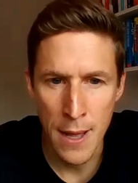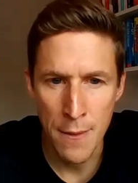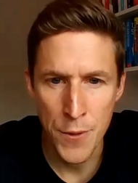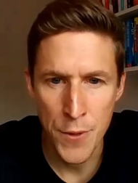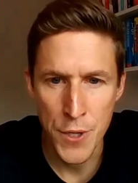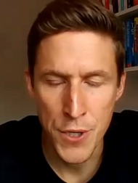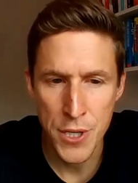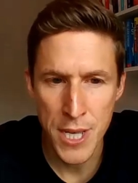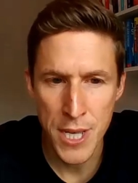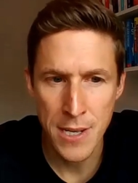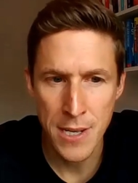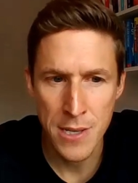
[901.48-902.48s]
where
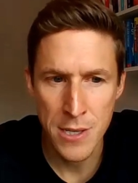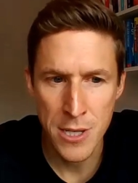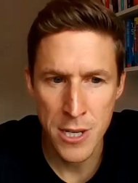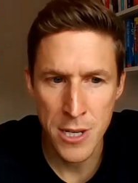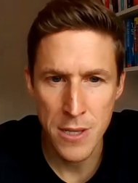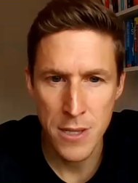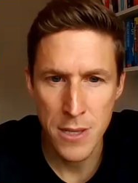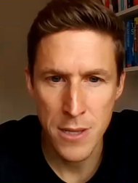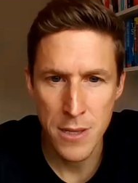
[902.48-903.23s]
there's things that